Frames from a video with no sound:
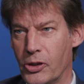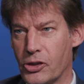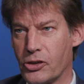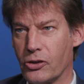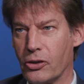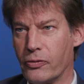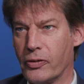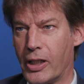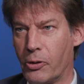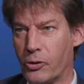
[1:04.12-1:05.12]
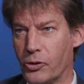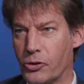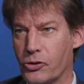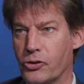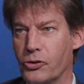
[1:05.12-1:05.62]
risks of
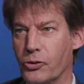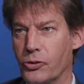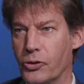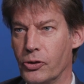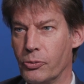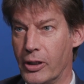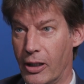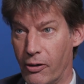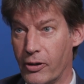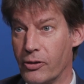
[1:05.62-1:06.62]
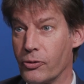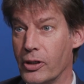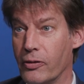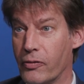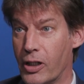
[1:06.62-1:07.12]
chemicals to human health and to
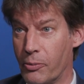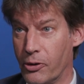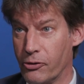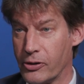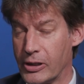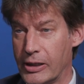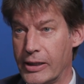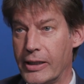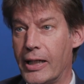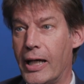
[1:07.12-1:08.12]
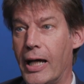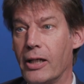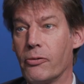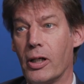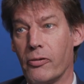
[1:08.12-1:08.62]
the environment,
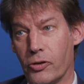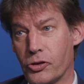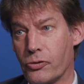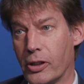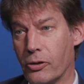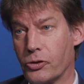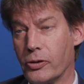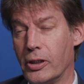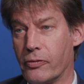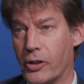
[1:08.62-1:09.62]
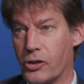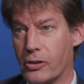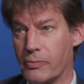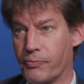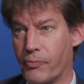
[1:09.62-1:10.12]
and while fostering also
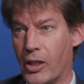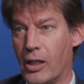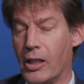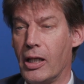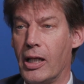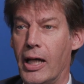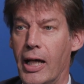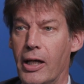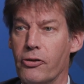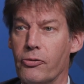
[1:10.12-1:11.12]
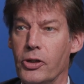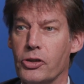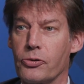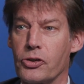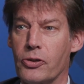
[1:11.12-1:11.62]
innovation. And
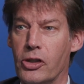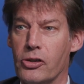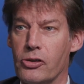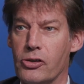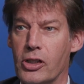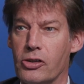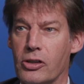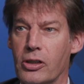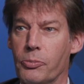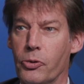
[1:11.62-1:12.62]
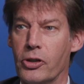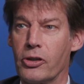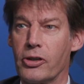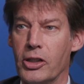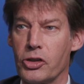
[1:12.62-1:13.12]
REACH restrictions is an
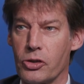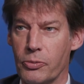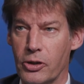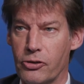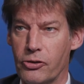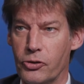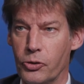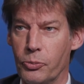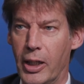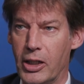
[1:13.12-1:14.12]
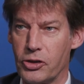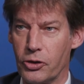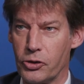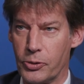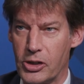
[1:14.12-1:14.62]
important instrument to manage
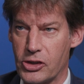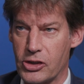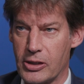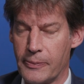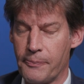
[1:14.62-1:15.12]
those risks,